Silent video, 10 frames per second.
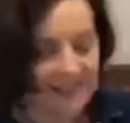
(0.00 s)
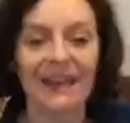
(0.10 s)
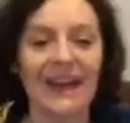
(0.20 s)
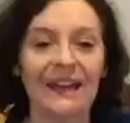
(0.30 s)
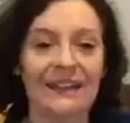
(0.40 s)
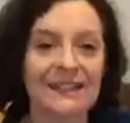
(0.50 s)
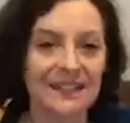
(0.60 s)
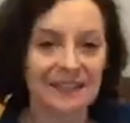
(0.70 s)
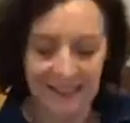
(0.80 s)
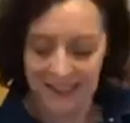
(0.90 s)
Kat
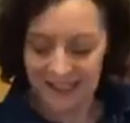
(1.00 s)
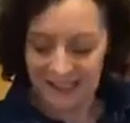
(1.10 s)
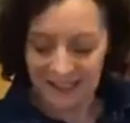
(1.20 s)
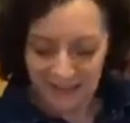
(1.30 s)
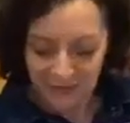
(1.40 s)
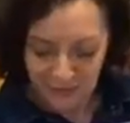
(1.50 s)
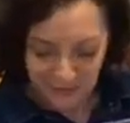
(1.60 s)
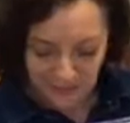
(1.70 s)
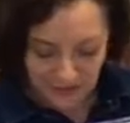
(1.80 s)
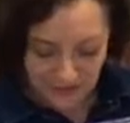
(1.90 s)
in an igloo.
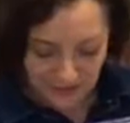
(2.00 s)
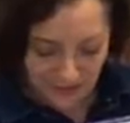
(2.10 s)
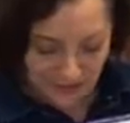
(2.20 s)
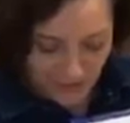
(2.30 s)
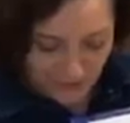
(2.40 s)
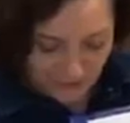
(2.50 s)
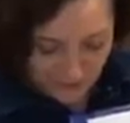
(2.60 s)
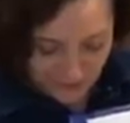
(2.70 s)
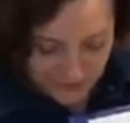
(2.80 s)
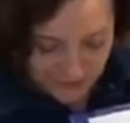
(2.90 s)
You
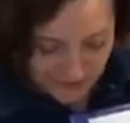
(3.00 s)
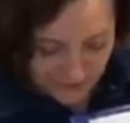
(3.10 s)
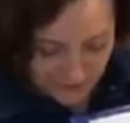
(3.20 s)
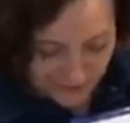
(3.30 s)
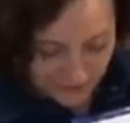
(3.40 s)
could have